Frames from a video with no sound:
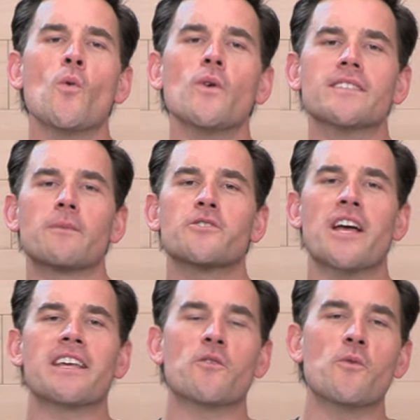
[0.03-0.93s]
What's up,
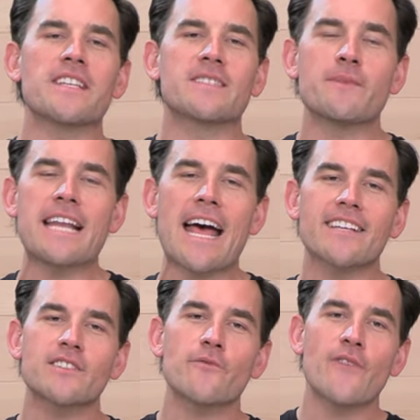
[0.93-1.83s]
Shad here with Speed
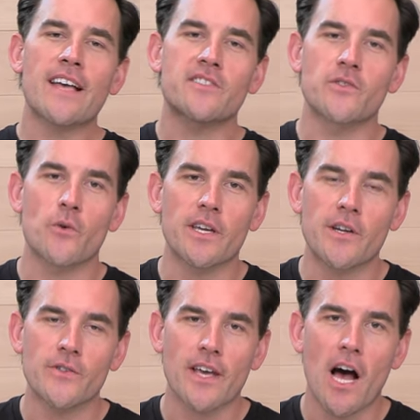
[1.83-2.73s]
Addicts, the fastest growing
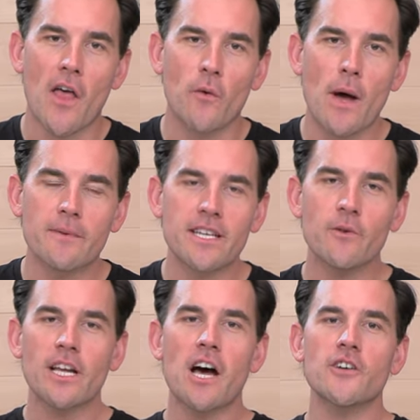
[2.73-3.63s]
gear site on the web, and today
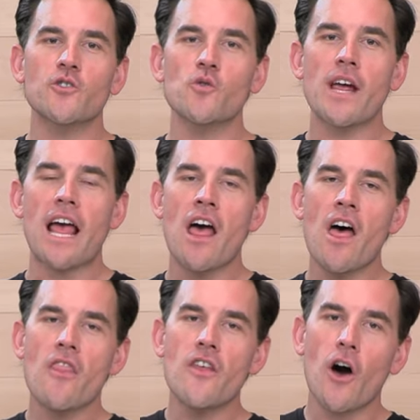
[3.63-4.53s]
we're gonna uncrate
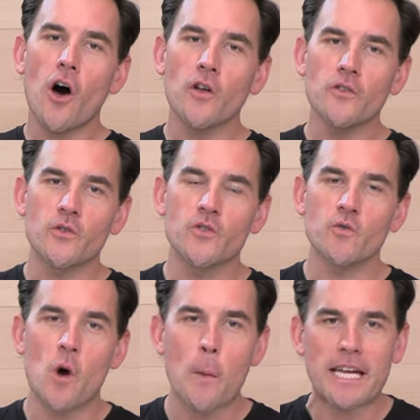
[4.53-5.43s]
the all new
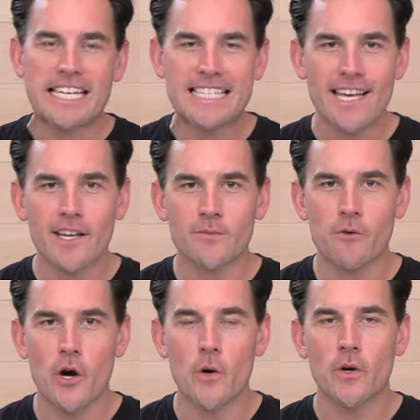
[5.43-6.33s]
Suomy TX
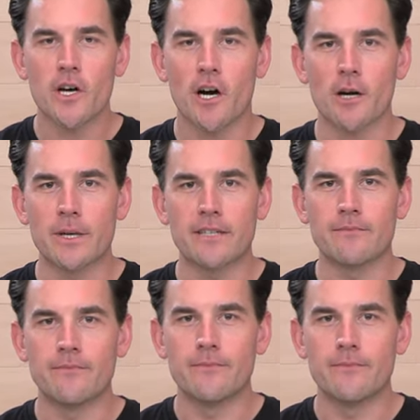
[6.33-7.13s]
Pro Carbon.